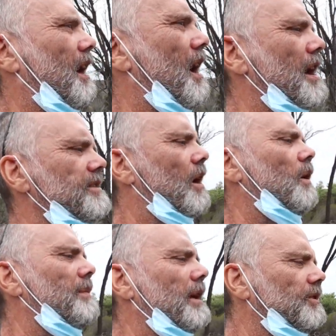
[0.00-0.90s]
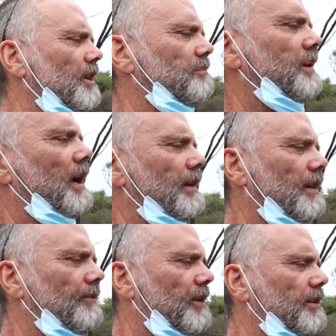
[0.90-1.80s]
I know I meant it, but
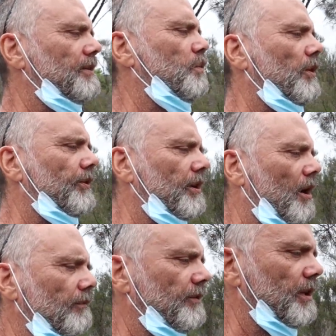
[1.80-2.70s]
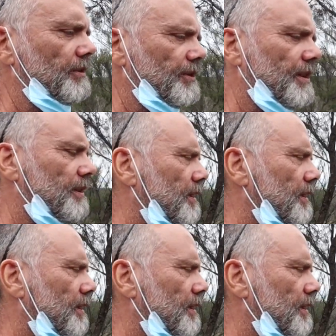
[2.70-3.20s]
if it wasn't obvious,